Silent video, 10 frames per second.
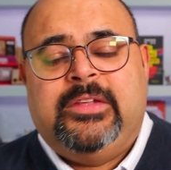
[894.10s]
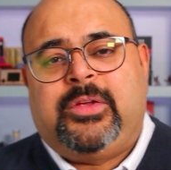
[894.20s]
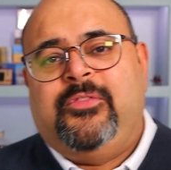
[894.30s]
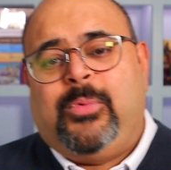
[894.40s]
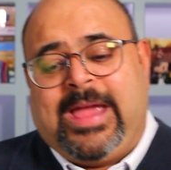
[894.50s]

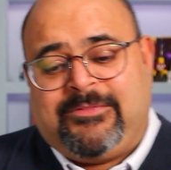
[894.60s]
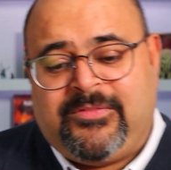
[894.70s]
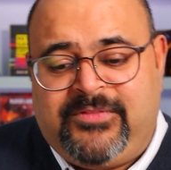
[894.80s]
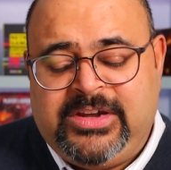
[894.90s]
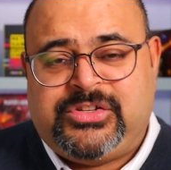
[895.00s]
So if we have a
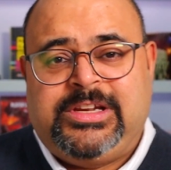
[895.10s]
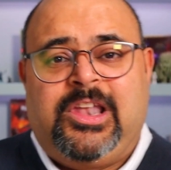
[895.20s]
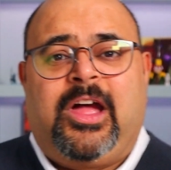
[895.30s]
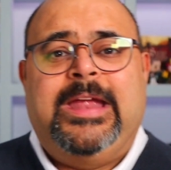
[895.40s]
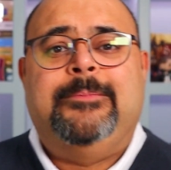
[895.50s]
finishing
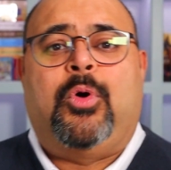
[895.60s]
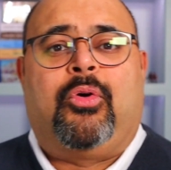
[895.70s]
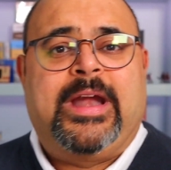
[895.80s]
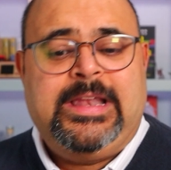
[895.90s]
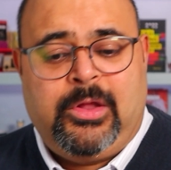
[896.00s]
line
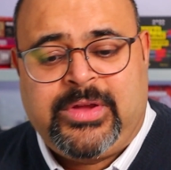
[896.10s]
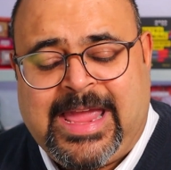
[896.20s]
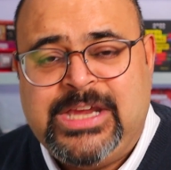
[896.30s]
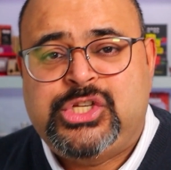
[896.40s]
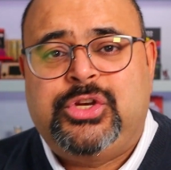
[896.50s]
or a
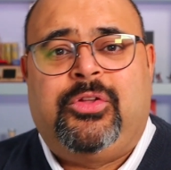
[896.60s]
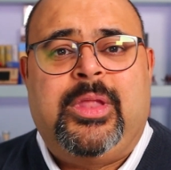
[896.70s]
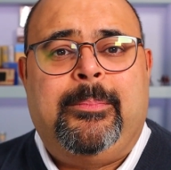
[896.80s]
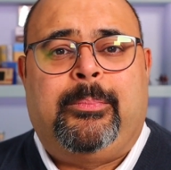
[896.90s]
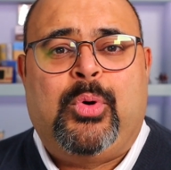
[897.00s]
location on
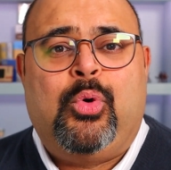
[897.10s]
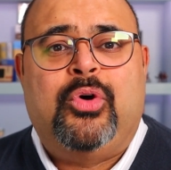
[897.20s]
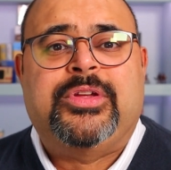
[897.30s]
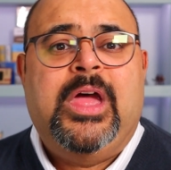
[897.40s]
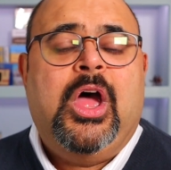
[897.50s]
the
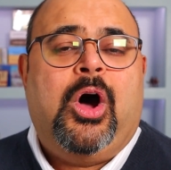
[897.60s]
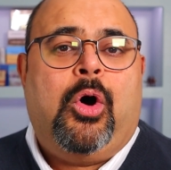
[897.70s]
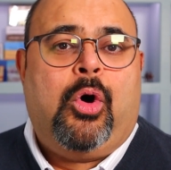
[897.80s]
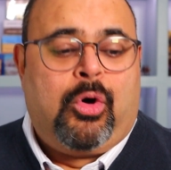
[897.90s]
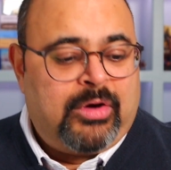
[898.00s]
board
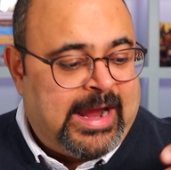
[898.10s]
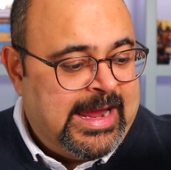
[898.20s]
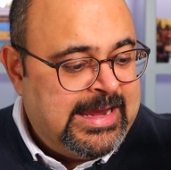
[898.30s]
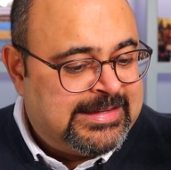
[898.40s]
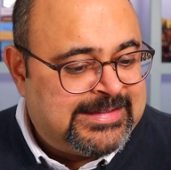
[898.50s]
or
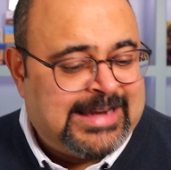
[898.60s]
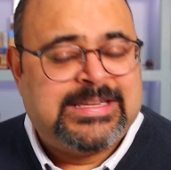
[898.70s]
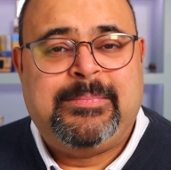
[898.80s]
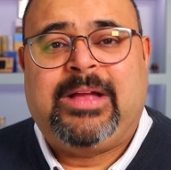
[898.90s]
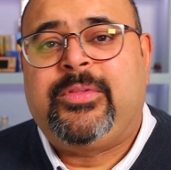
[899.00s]
a set
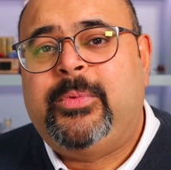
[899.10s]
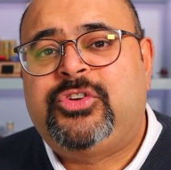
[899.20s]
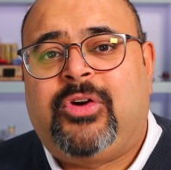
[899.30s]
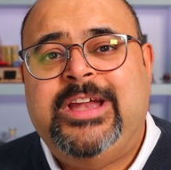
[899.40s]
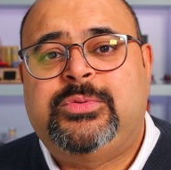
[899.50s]
amount that we're
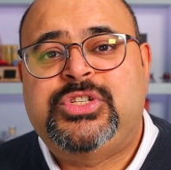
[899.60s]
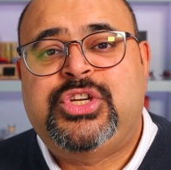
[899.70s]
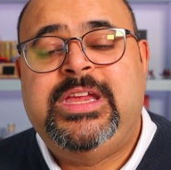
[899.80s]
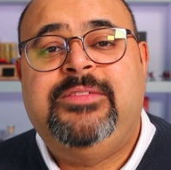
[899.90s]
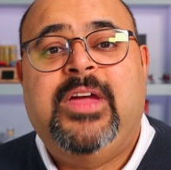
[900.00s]
trying to
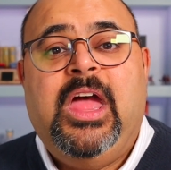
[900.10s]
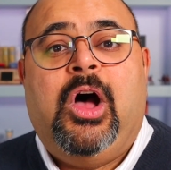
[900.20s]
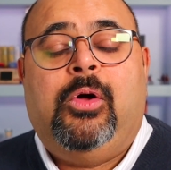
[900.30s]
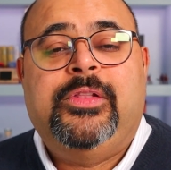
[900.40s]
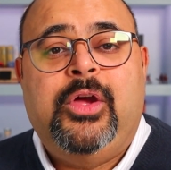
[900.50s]
achieve,
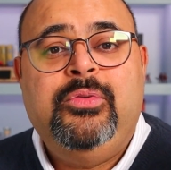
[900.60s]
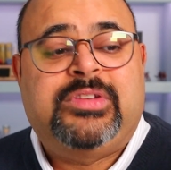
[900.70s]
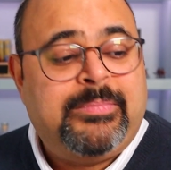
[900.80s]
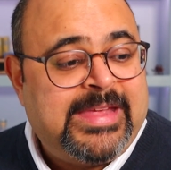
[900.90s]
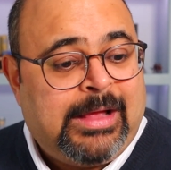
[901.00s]
although something